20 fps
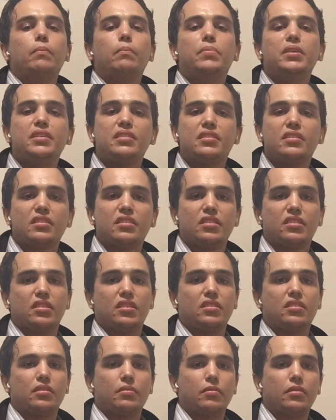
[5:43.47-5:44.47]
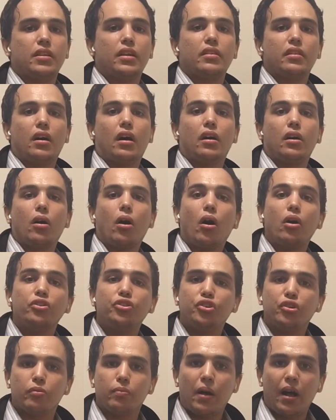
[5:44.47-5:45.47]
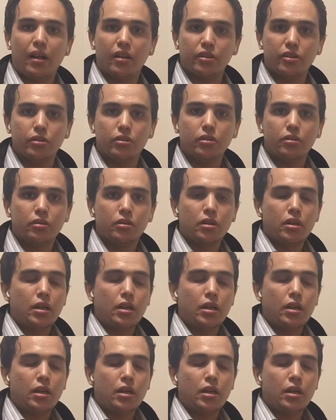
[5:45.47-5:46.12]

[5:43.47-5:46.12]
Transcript: businesses that are undervalued